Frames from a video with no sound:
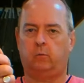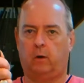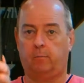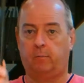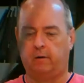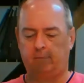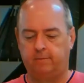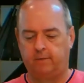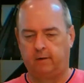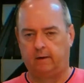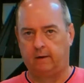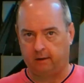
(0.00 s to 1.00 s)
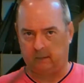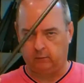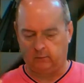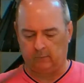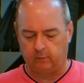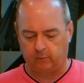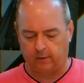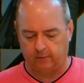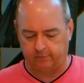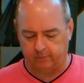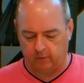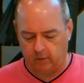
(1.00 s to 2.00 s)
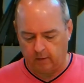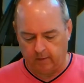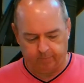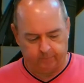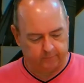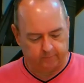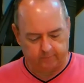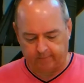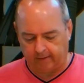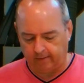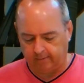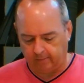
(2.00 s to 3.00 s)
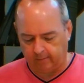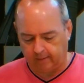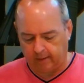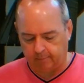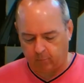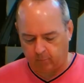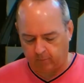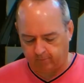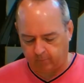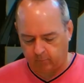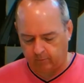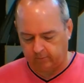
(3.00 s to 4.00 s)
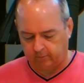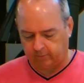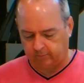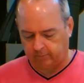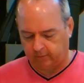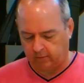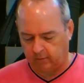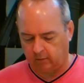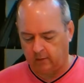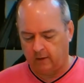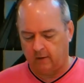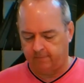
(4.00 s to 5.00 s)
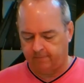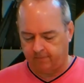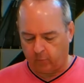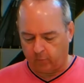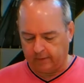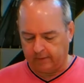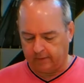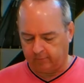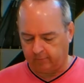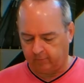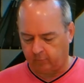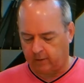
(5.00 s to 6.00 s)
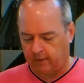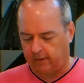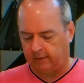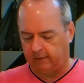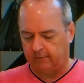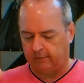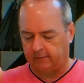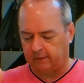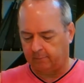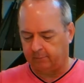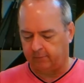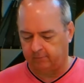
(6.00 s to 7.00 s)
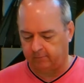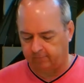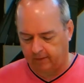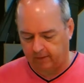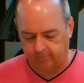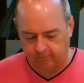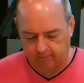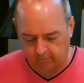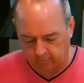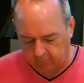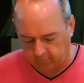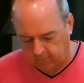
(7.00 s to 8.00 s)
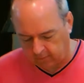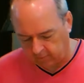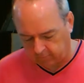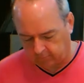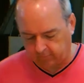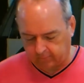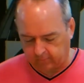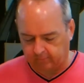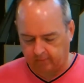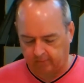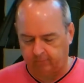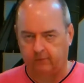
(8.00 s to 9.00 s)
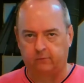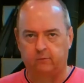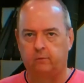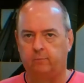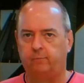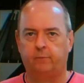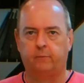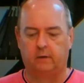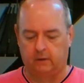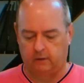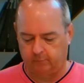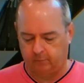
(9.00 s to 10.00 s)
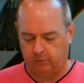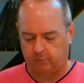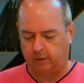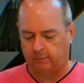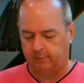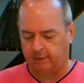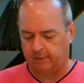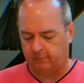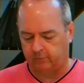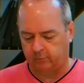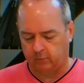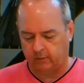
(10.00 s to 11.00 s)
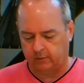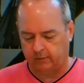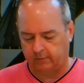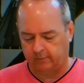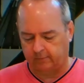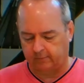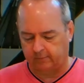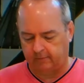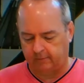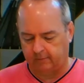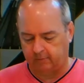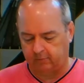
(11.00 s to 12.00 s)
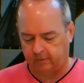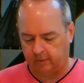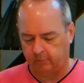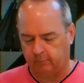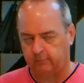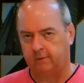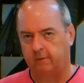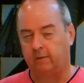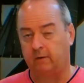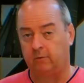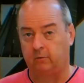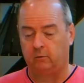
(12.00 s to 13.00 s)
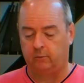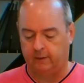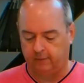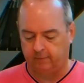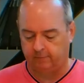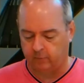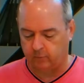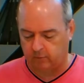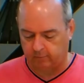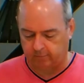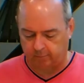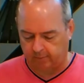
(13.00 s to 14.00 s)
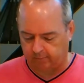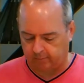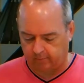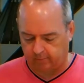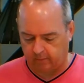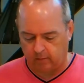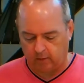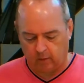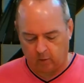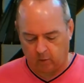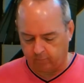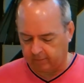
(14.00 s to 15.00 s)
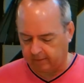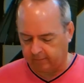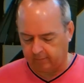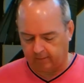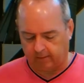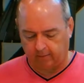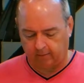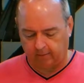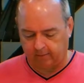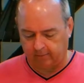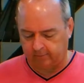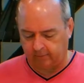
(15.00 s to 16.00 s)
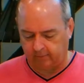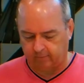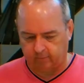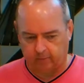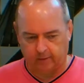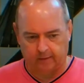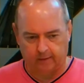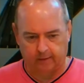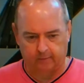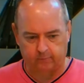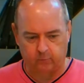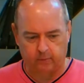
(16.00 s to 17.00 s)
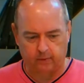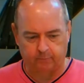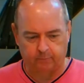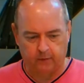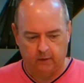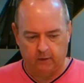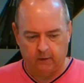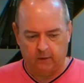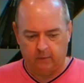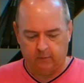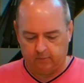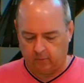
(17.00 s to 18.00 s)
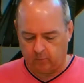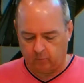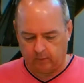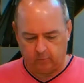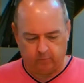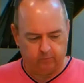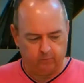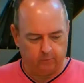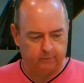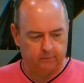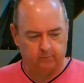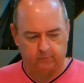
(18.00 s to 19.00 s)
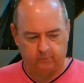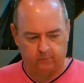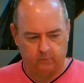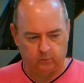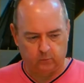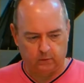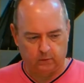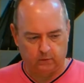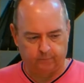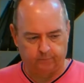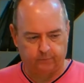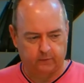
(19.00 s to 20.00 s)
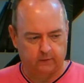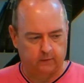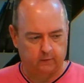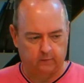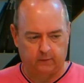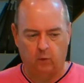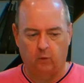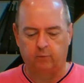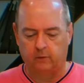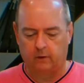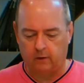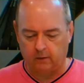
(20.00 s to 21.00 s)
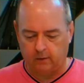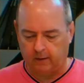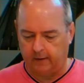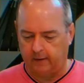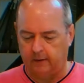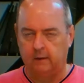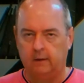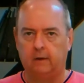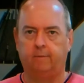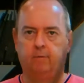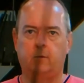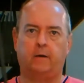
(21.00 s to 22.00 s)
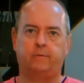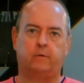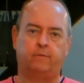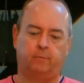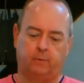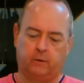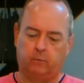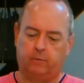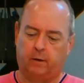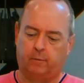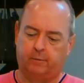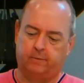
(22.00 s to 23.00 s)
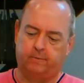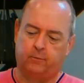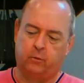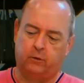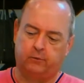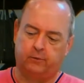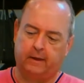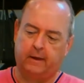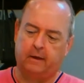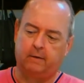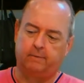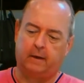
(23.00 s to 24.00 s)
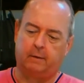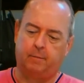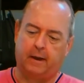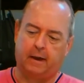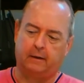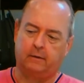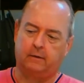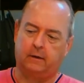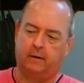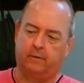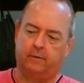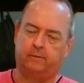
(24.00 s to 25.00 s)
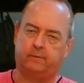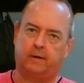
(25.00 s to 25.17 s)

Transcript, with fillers: above and not including the rod. So this is eight 8.4 inches tall, 40 inches wide, and the depth is 5 inches. So it's a good size fixture. Um, you could probably make this work on a 60-inch table, 72, 84, someplace in there. Over a kitchen island, like I said, is great as well. So why don't we jump into um, the overall height. If you guys are familiar with Hubbardton Forge, they have a patent on this